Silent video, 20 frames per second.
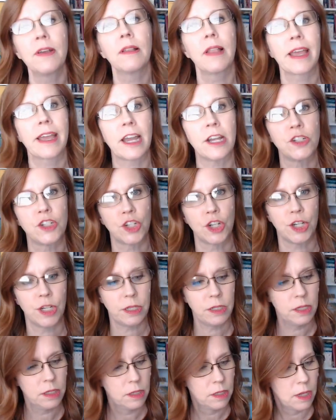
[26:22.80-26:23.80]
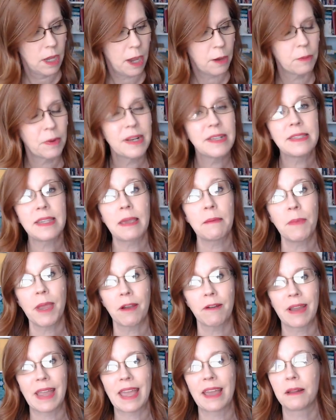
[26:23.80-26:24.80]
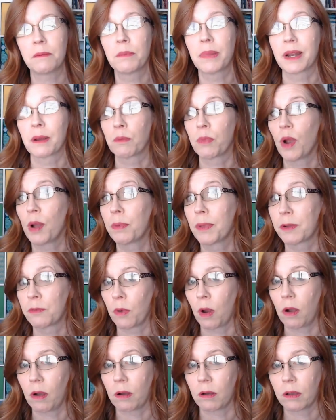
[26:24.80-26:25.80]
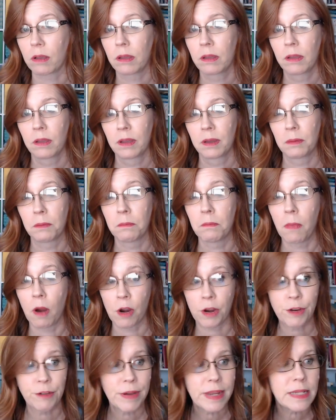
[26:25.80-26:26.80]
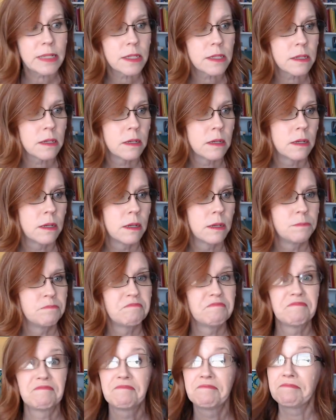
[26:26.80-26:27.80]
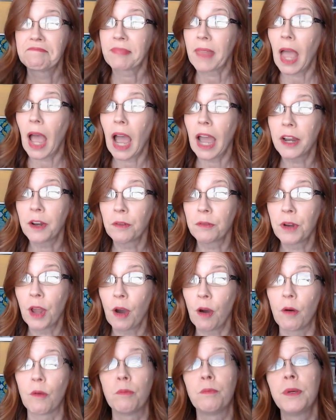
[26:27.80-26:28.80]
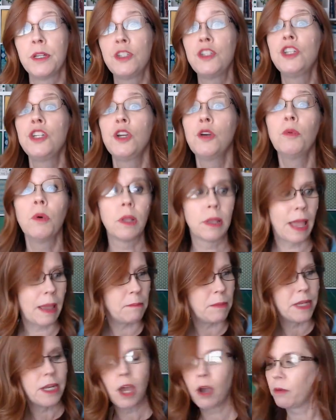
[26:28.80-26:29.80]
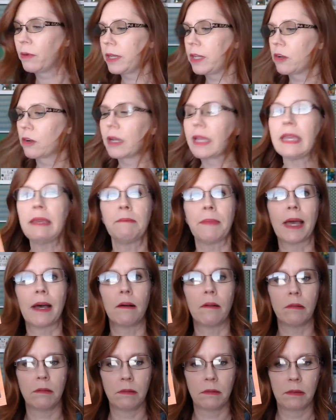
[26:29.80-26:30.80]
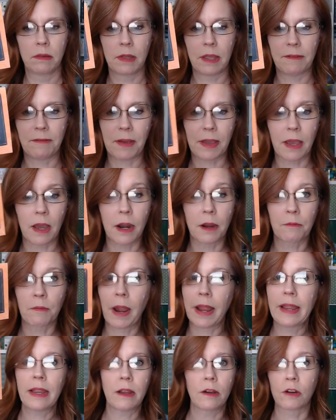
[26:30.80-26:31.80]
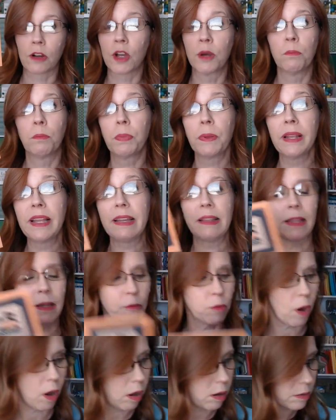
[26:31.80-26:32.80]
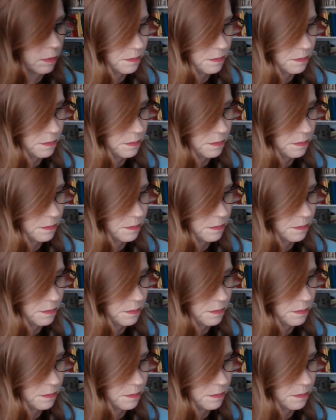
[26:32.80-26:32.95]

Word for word: like I should. I want to say Mary Ann, but I'm probably wrong. Margaret? I don't know. But you will let me know in your email if I got it right or completely wrong.